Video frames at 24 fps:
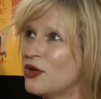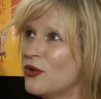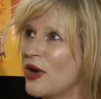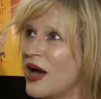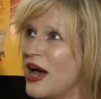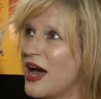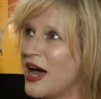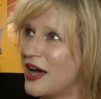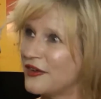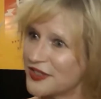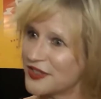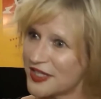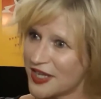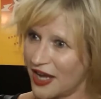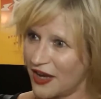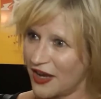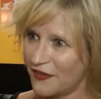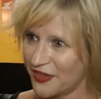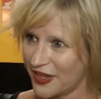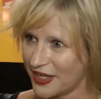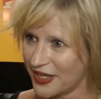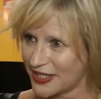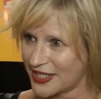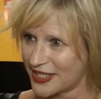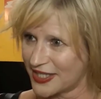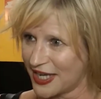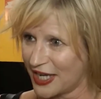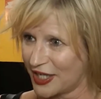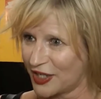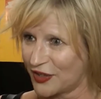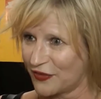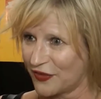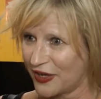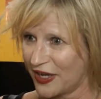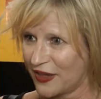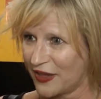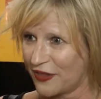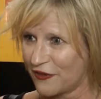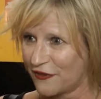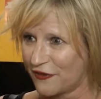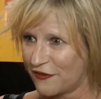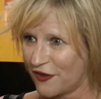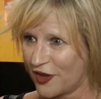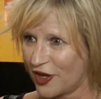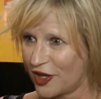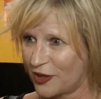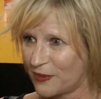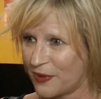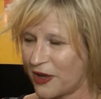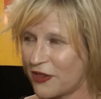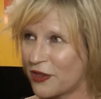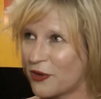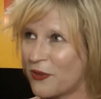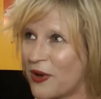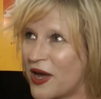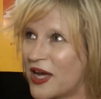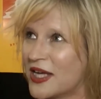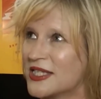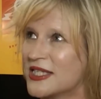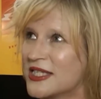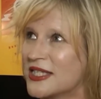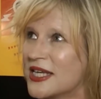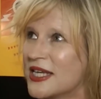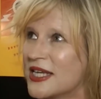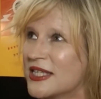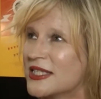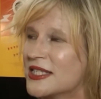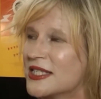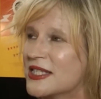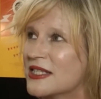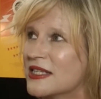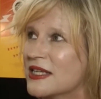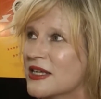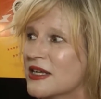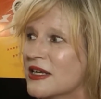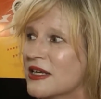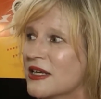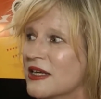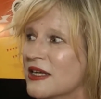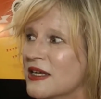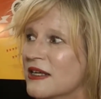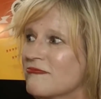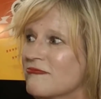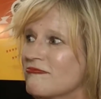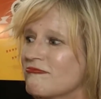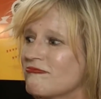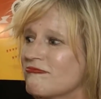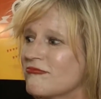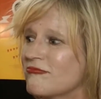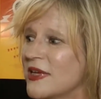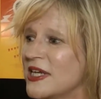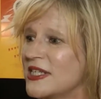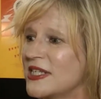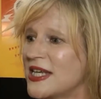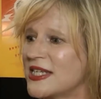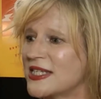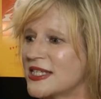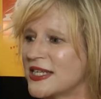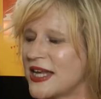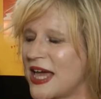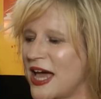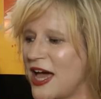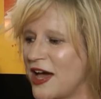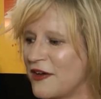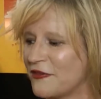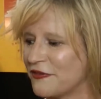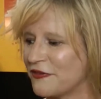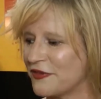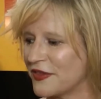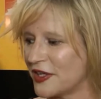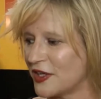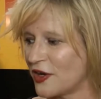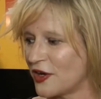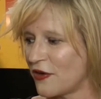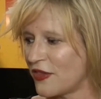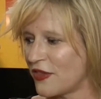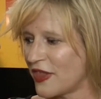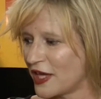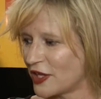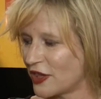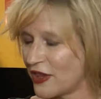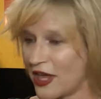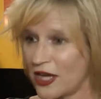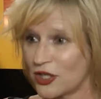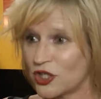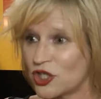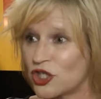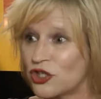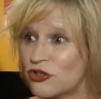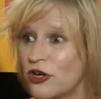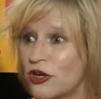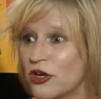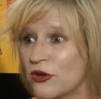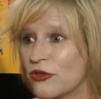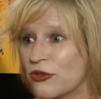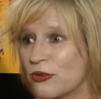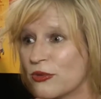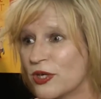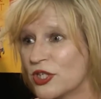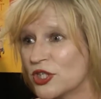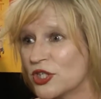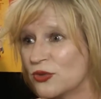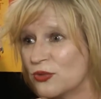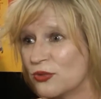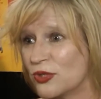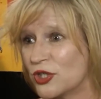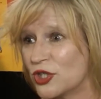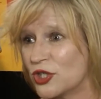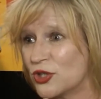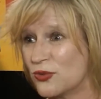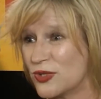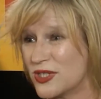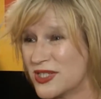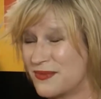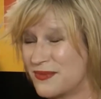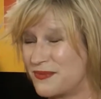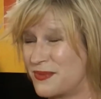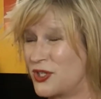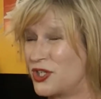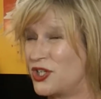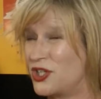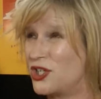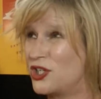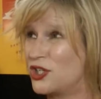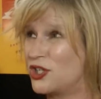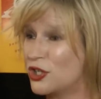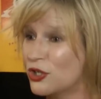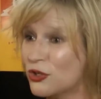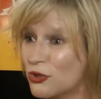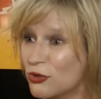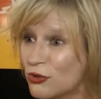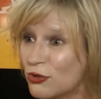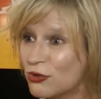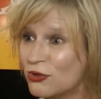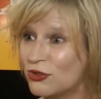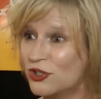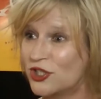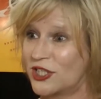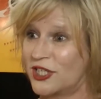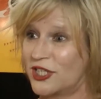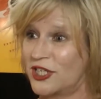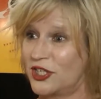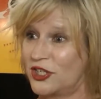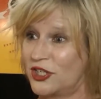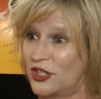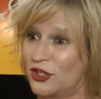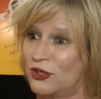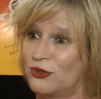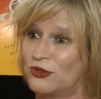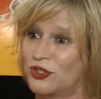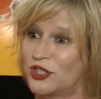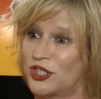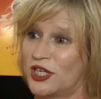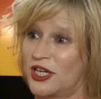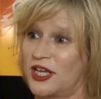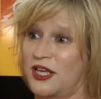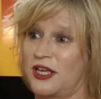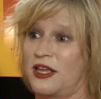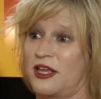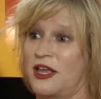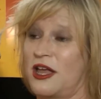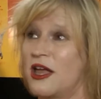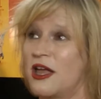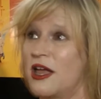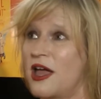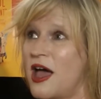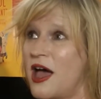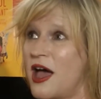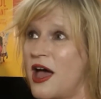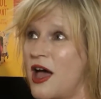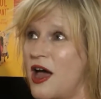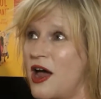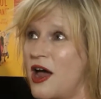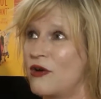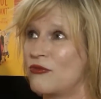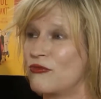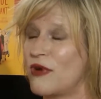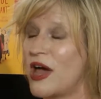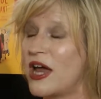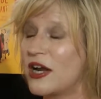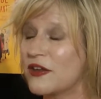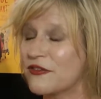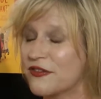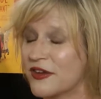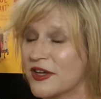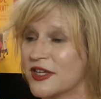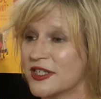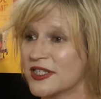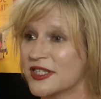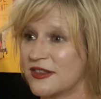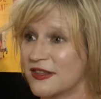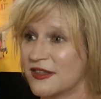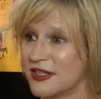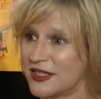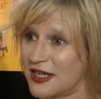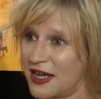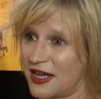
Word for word: You have to have that side of it in the film, otherwise it's it doesn't have you know that that truth, which which was hugely hugely uh, relevant